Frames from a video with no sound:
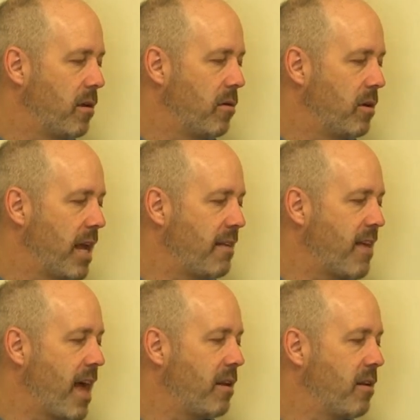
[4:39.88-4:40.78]
who take
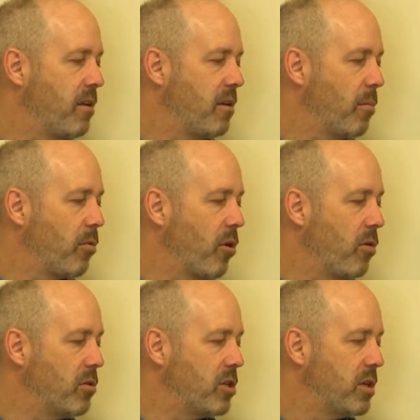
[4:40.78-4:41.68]
that
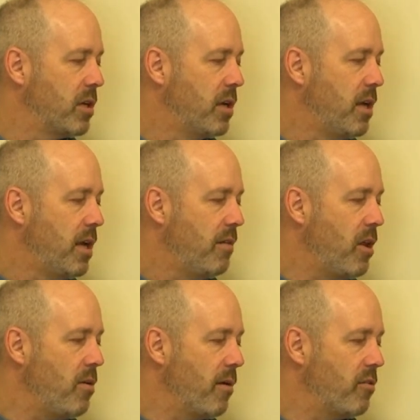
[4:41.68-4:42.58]
approach.
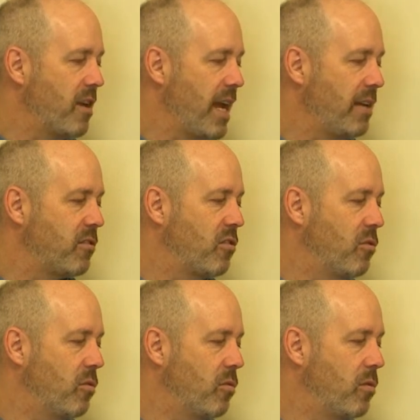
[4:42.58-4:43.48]
Then you have saints
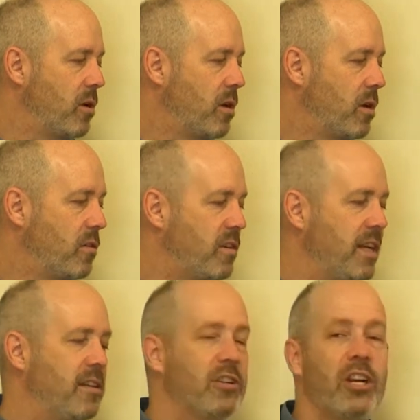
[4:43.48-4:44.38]
who
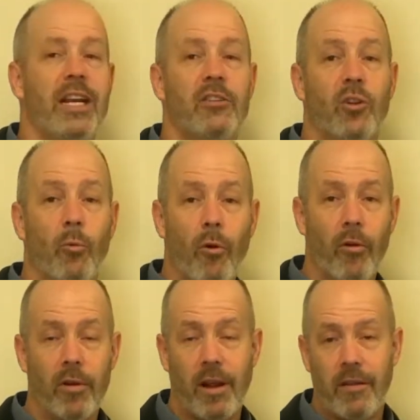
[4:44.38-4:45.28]
seek to change the
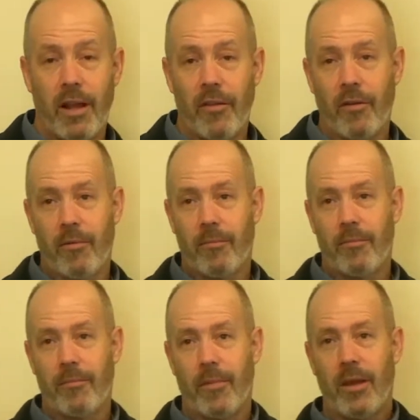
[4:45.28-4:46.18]
world. On the other
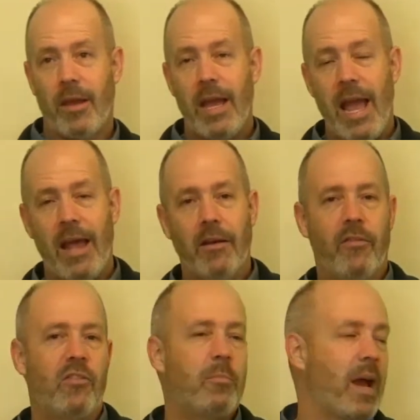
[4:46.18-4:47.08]
end of
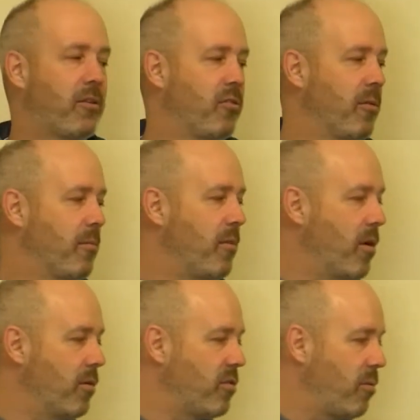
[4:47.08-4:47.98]
the spectrum,
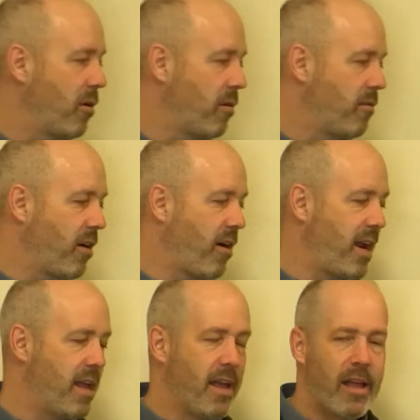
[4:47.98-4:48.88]
those who are
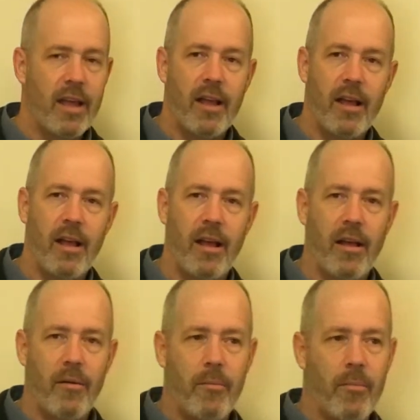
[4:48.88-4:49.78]
very
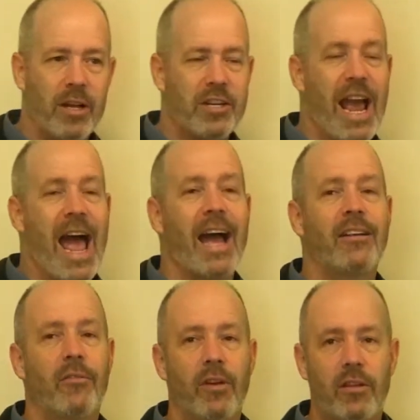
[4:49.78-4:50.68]
uh, much
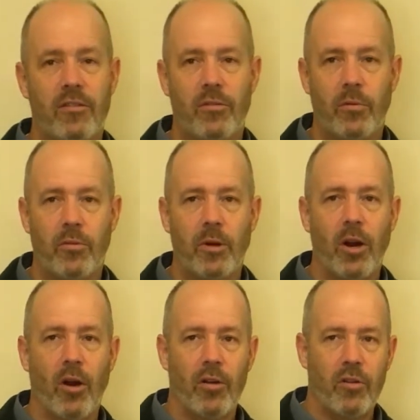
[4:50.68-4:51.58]
activists with
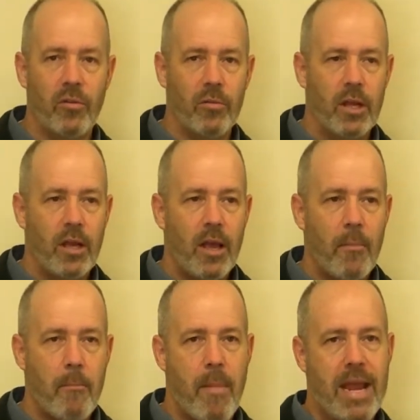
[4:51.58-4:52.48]
regard to
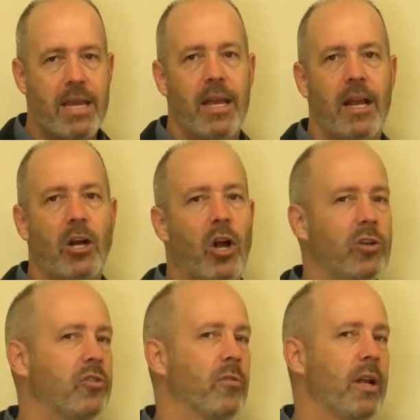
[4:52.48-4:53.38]
making a
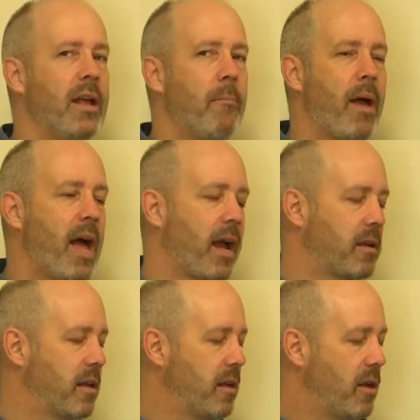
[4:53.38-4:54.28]
cultural impact